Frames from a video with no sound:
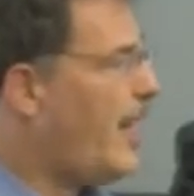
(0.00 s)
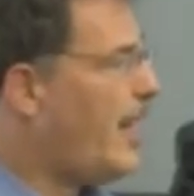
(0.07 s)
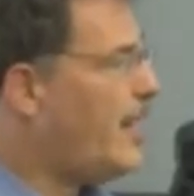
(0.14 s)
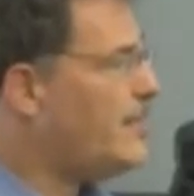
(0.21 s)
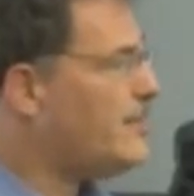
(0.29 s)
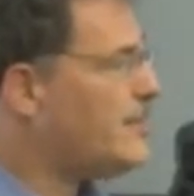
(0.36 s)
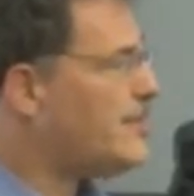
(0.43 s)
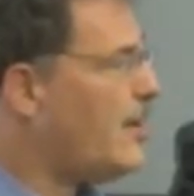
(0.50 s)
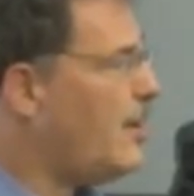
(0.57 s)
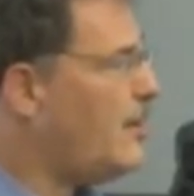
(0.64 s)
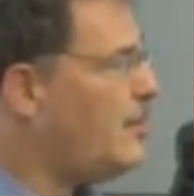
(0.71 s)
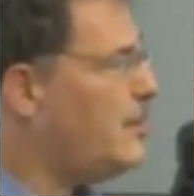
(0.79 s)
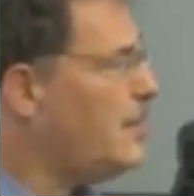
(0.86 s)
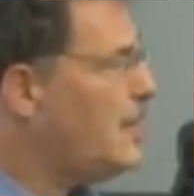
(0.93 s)
And
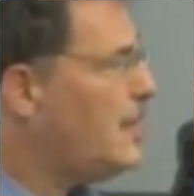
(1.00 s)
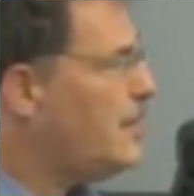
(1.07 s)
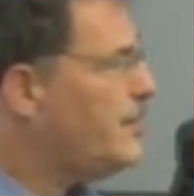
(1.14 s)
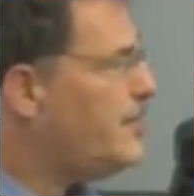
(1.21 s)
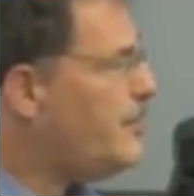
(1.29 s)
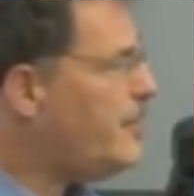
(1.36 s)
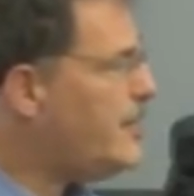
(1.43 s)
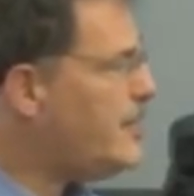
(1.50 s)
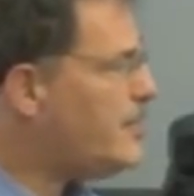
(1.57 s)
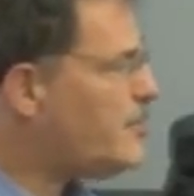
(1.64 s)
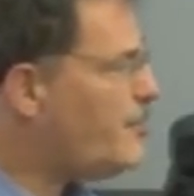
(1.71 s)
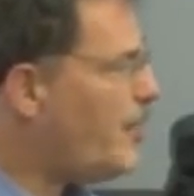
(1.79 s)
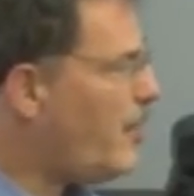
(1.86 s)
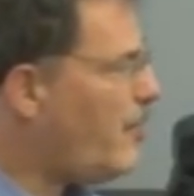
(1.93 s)
so during
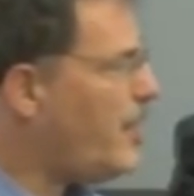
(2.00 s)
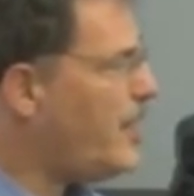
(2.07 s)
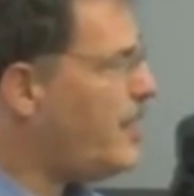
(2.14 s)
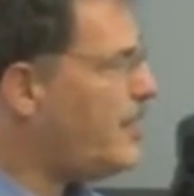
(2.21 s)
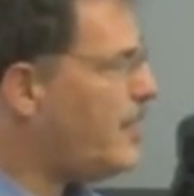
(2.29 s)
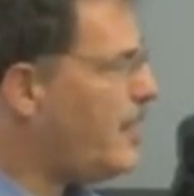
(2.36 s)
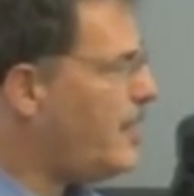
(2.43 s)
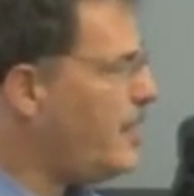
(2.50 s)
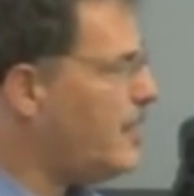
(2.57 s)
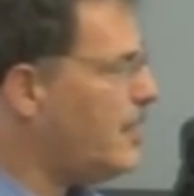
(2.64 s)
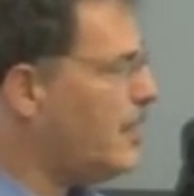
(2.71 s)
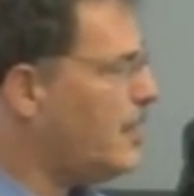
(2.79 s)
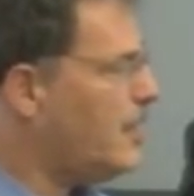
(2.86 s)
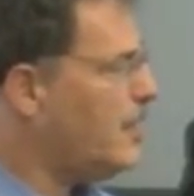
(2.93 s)
this period
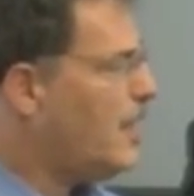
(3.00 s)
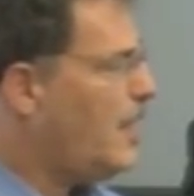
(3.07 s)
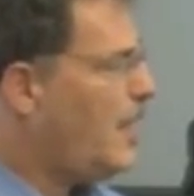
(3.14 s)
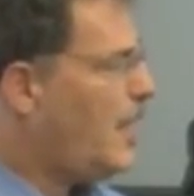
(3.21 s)
here,